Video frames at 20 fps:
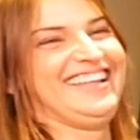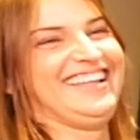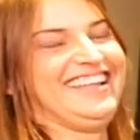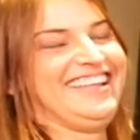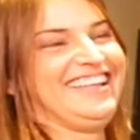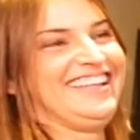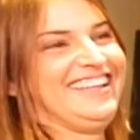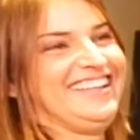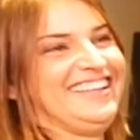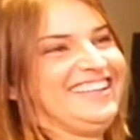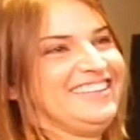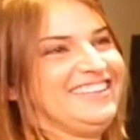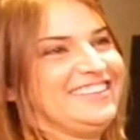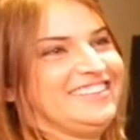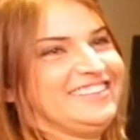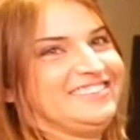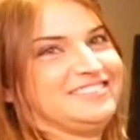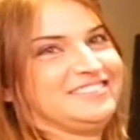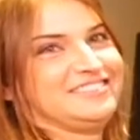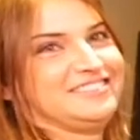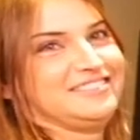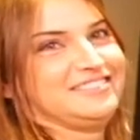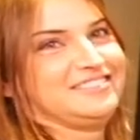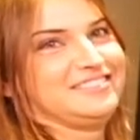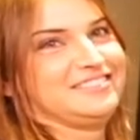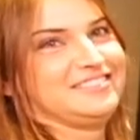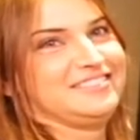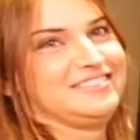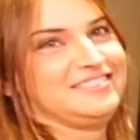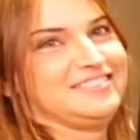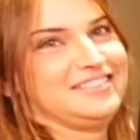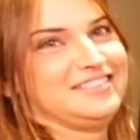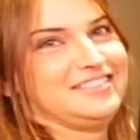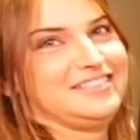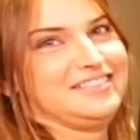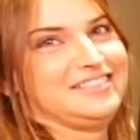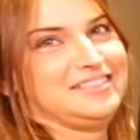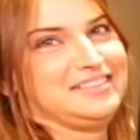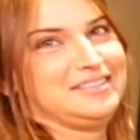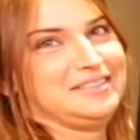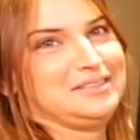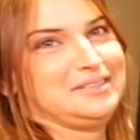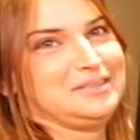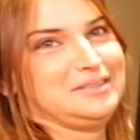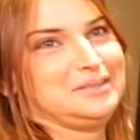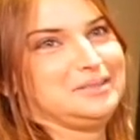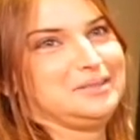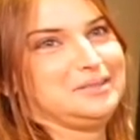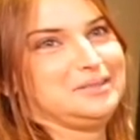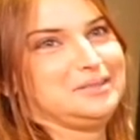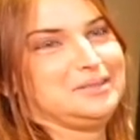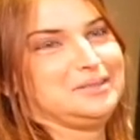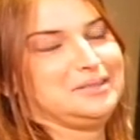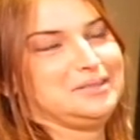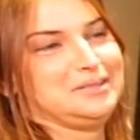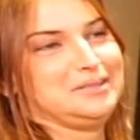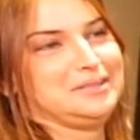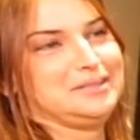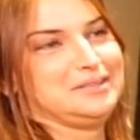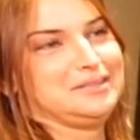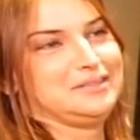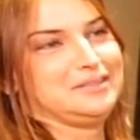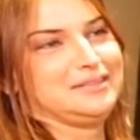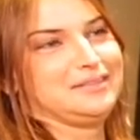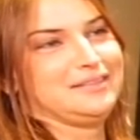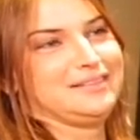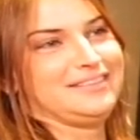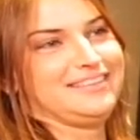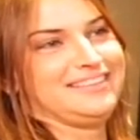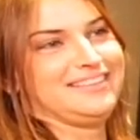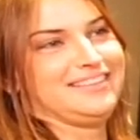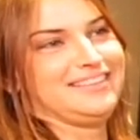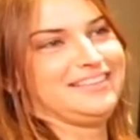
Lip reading: (not speaking)